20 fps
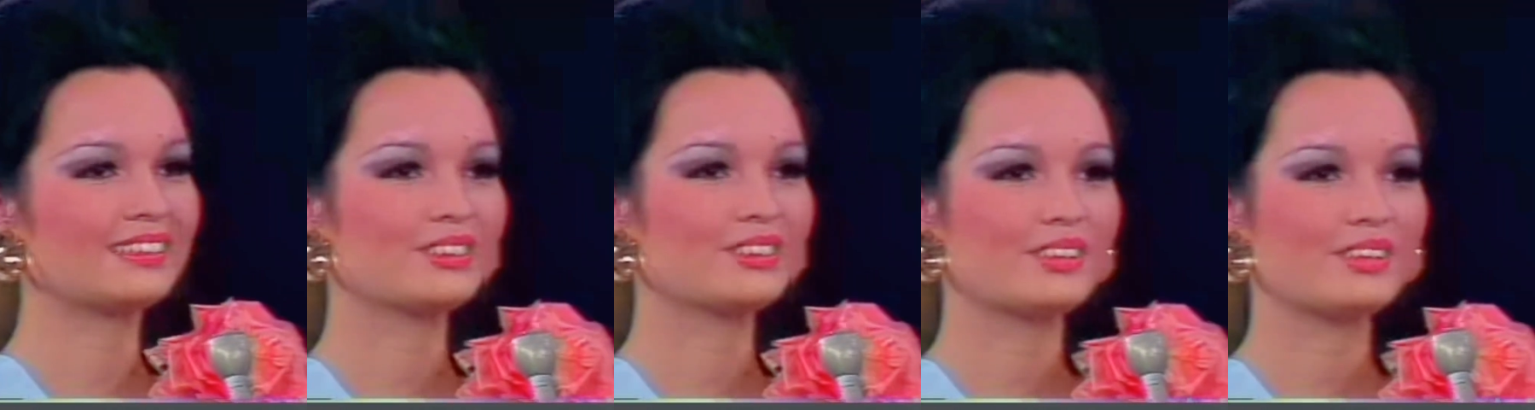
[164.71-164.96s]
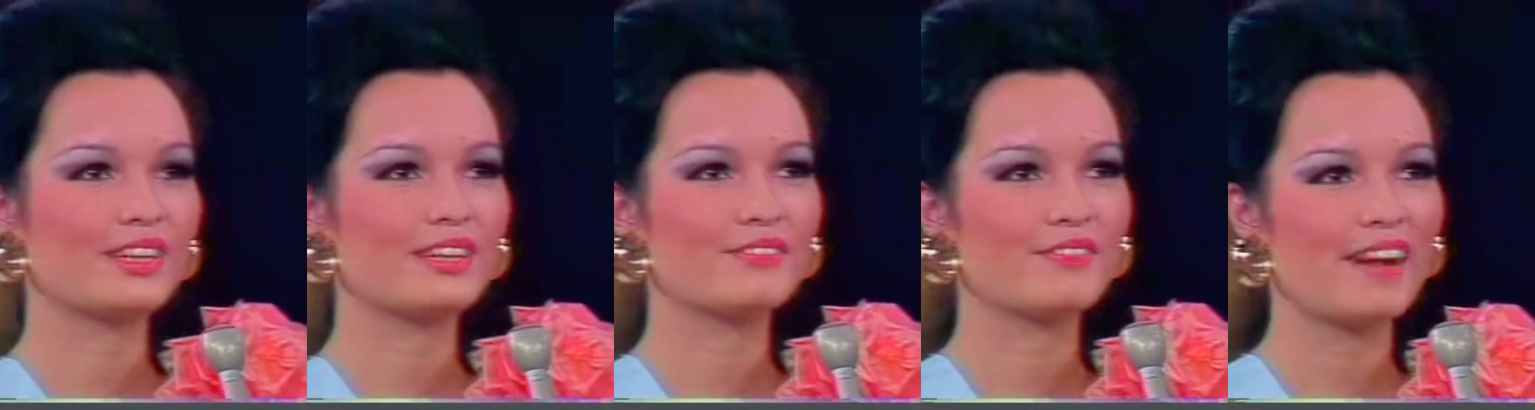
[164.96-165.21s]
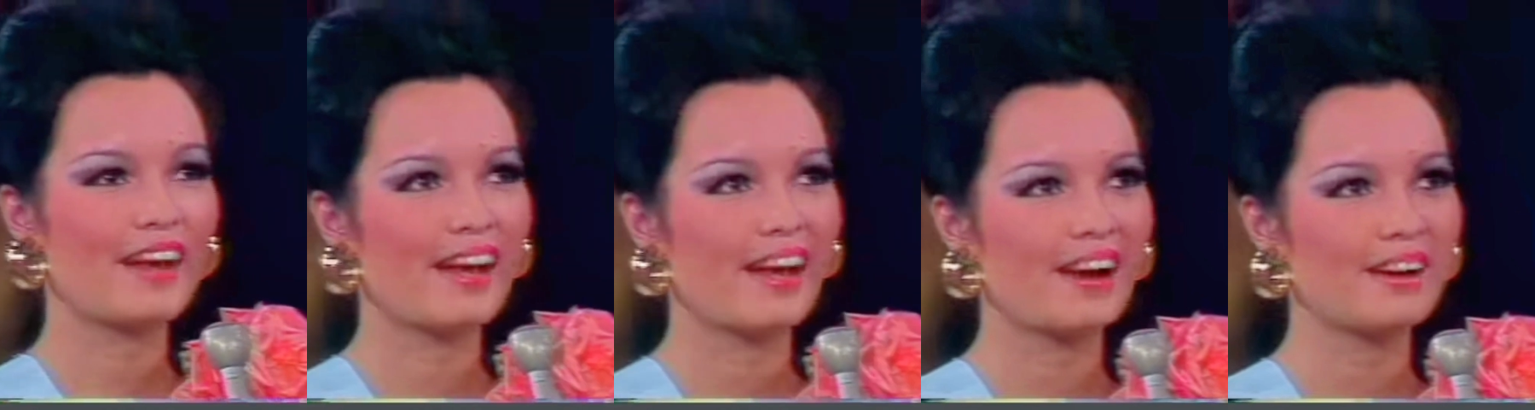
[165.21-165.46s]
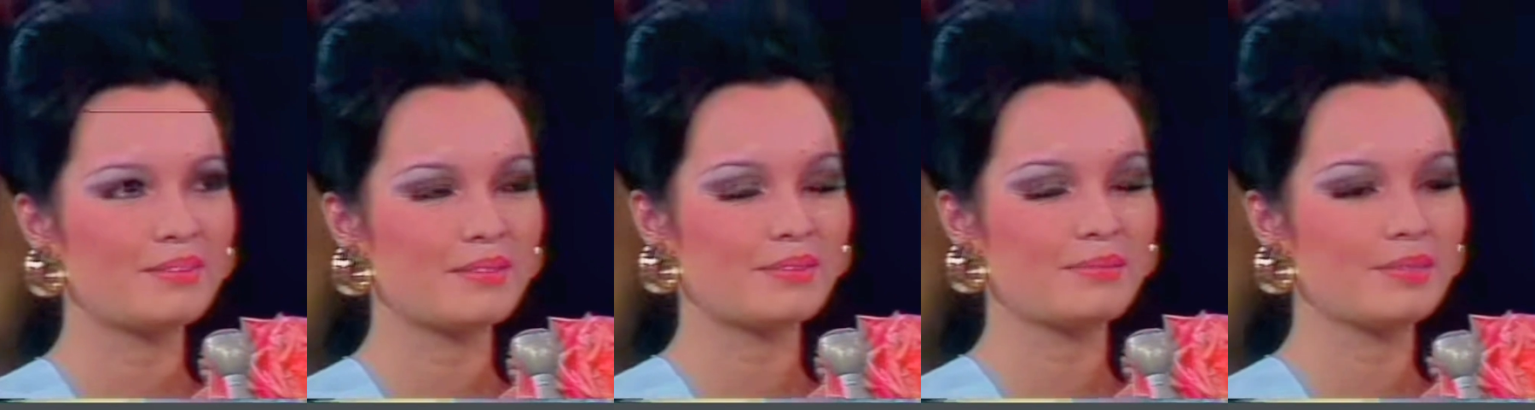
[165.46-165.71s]
So if I
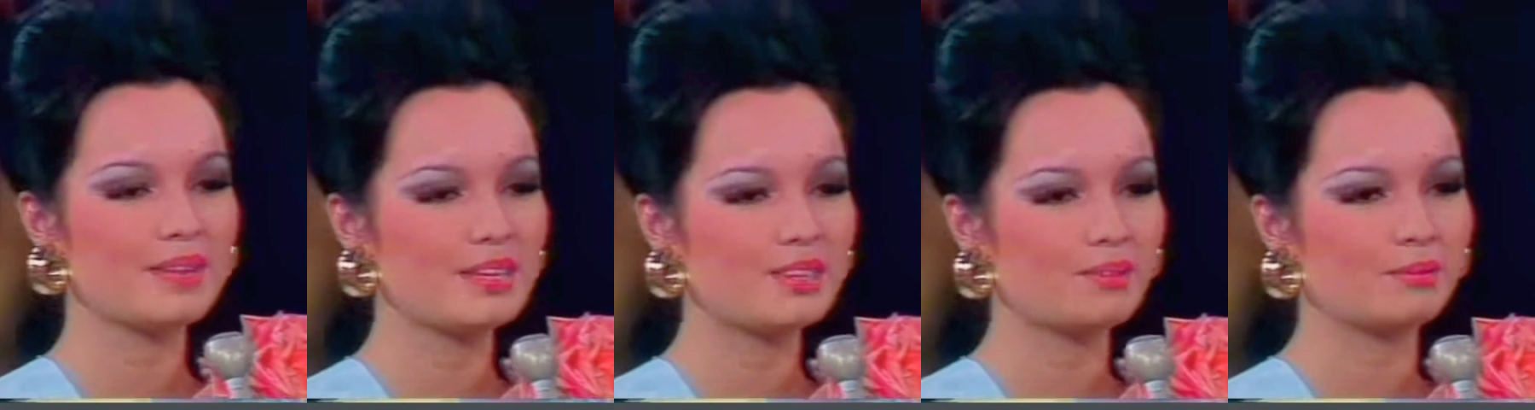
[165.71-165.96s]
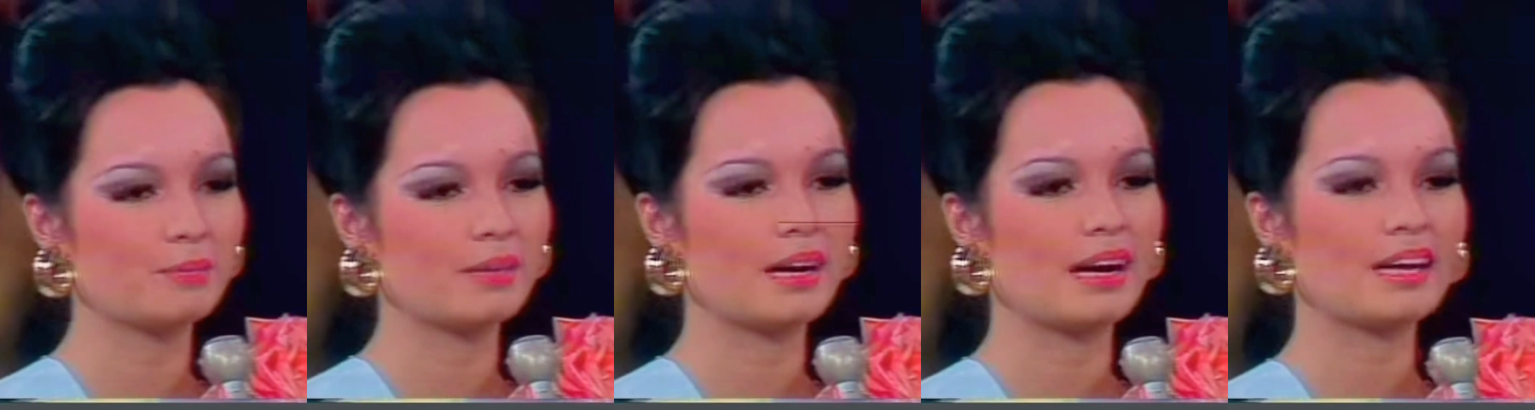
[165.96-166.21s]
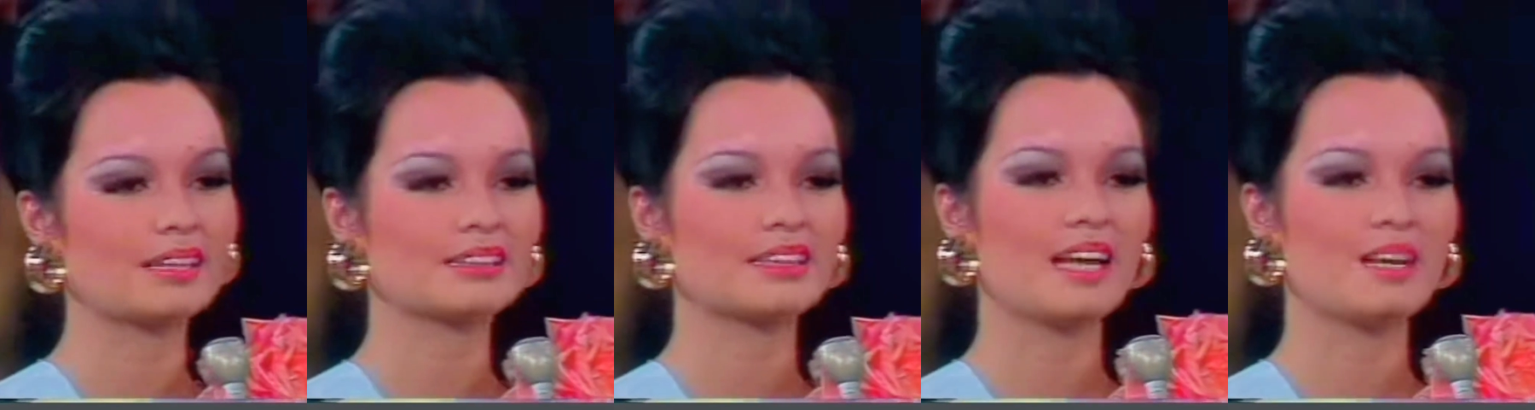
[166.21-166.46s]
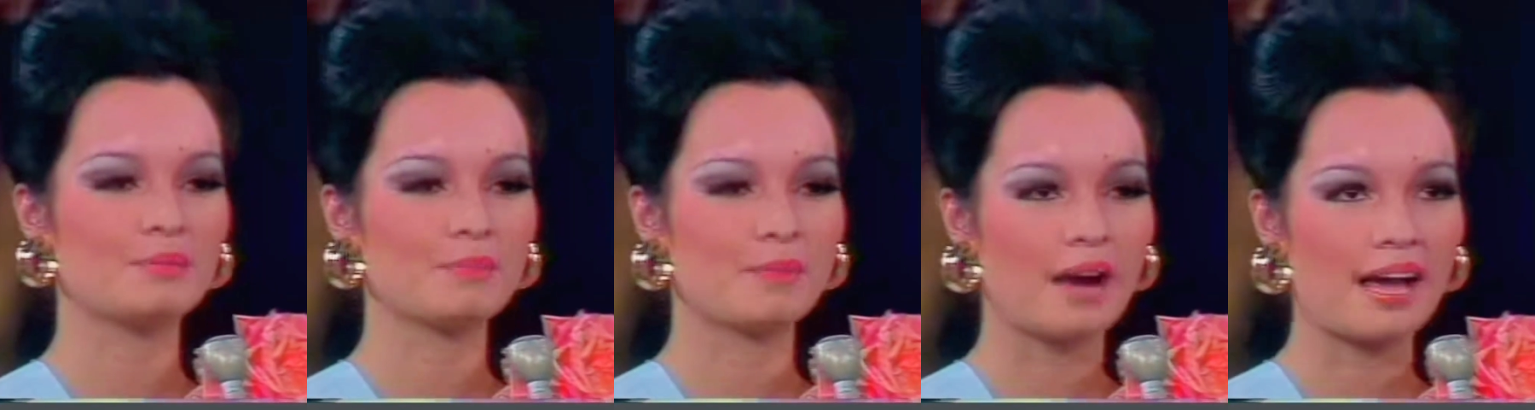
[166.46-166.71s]
had a million bucks,
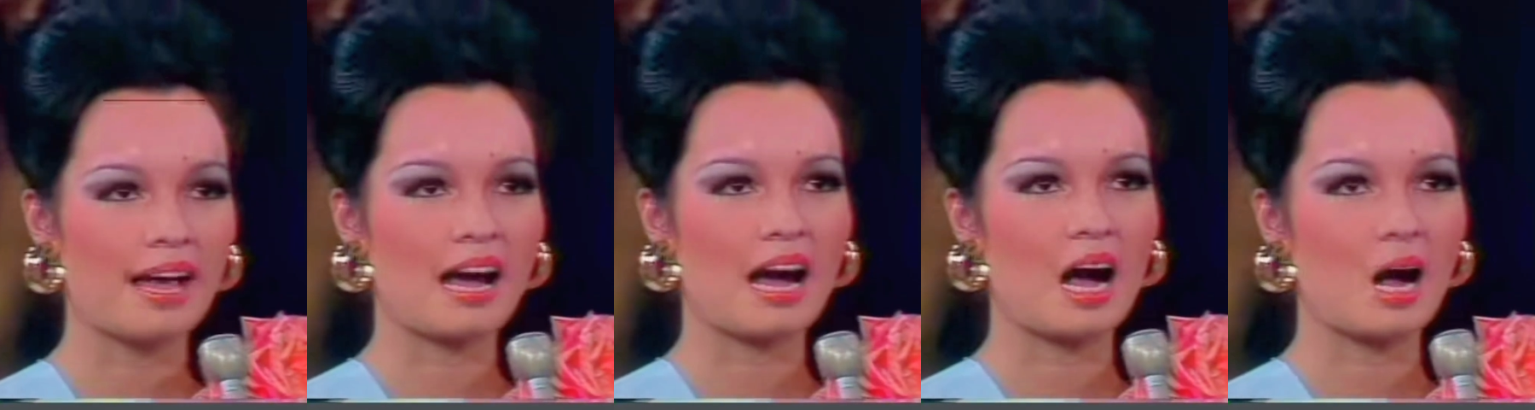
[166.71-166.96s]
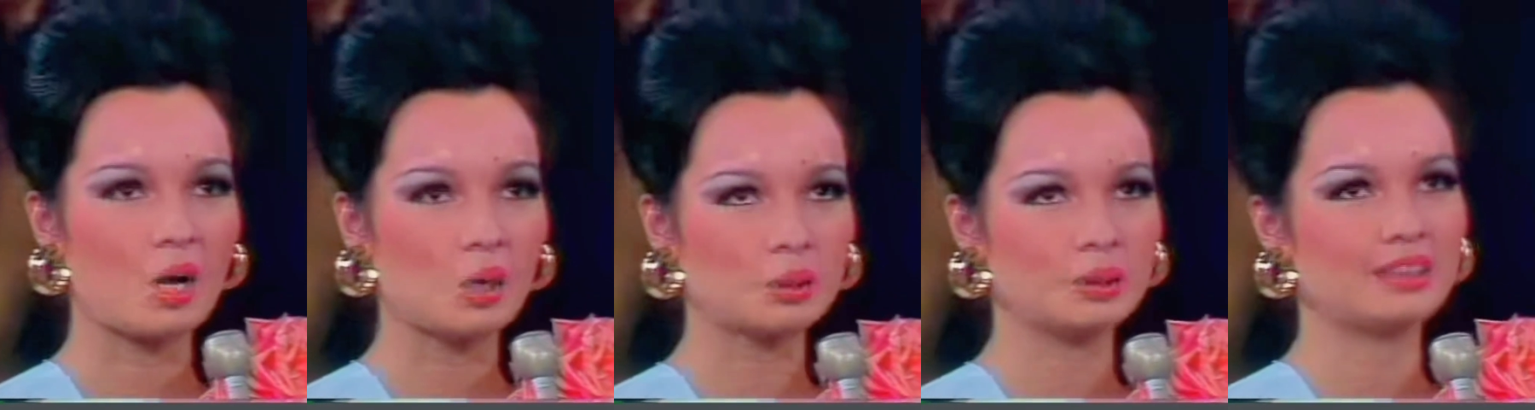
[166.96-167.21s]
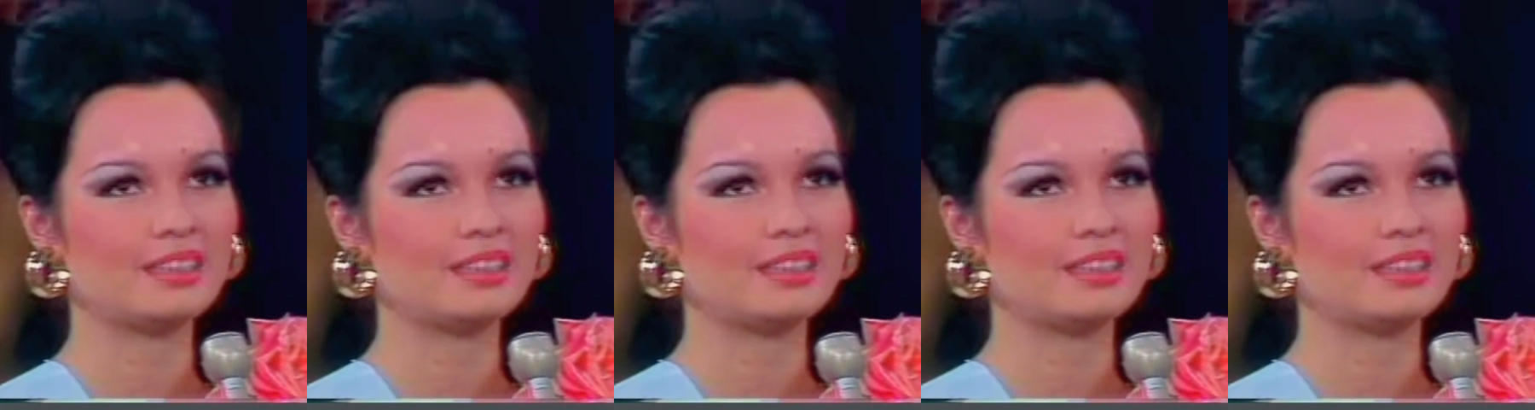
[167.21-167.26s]
I'll buy a house